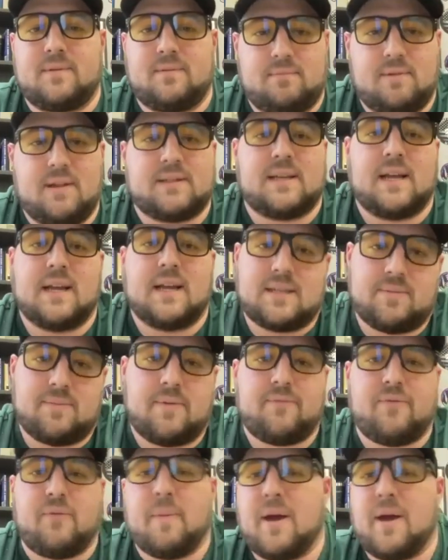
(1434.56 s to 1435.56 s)
Let's get some
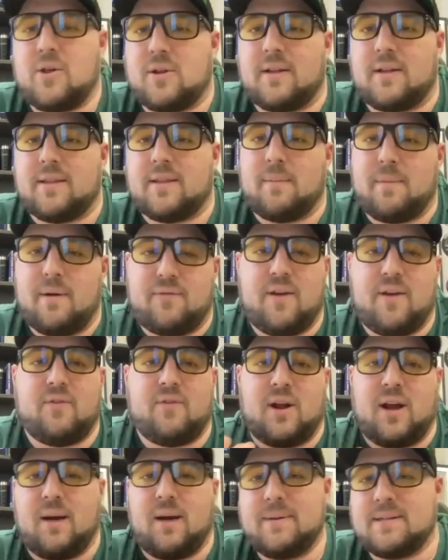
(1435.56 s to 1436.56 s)
information on that. My
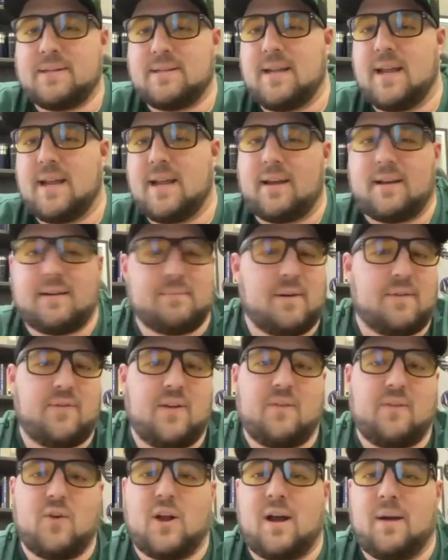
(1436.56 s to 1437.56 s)
favorite hobby is knitting. My
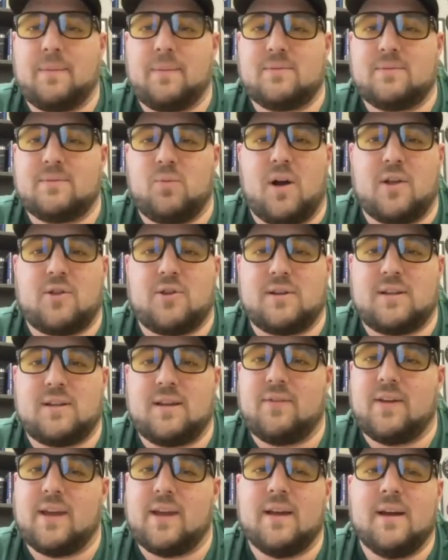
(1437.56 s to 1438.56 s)
favorite hobby is watching
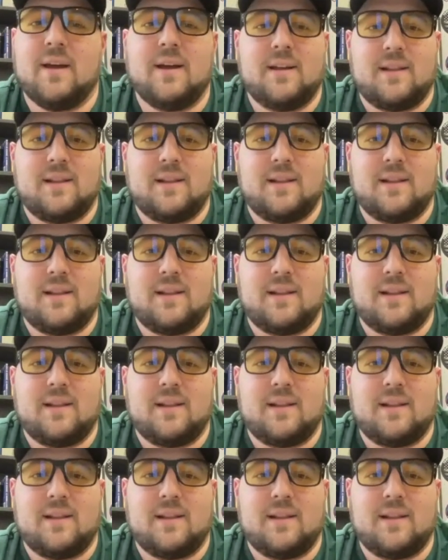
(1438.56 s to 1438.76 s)
TV.